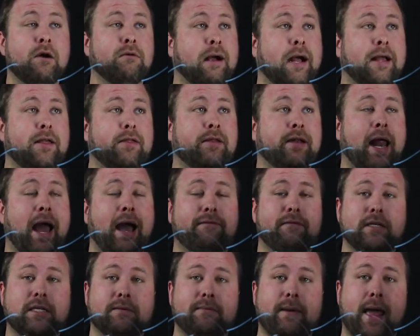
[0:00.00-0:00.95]
rather than
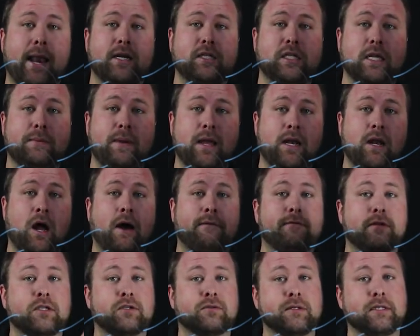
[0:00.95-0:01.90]
having to manage them in
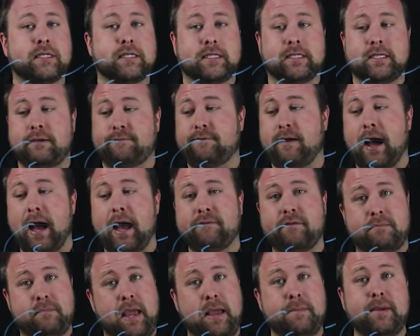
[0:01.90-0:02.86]
Office
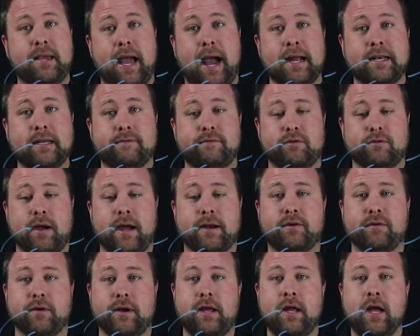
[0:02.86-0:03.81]
365 and maybe Active
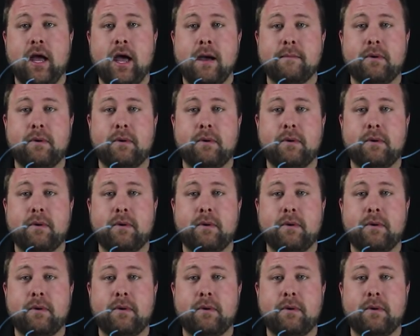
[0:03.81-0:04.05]
Directory,